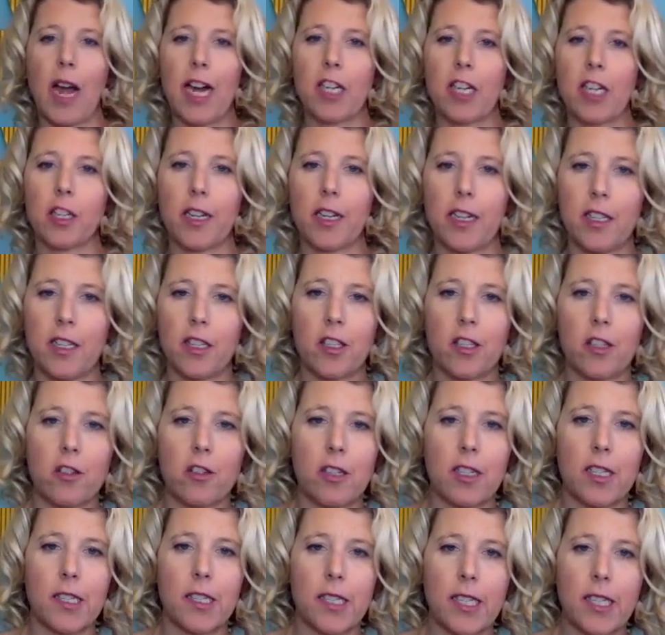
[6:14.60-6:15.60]
actually
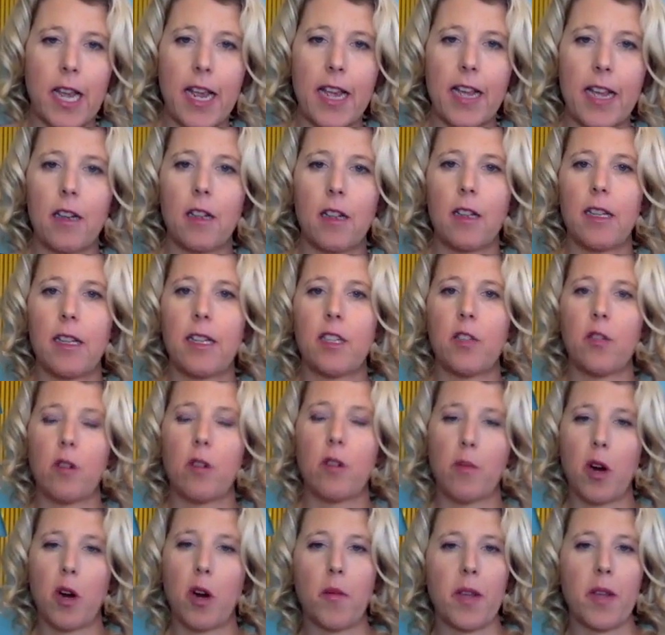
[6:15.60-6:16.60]
insert a sale into
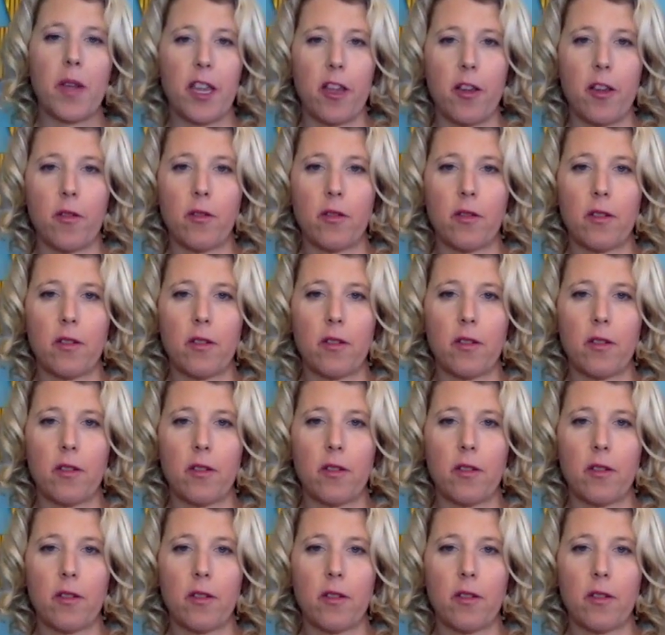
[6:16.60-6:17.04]
a barbecue?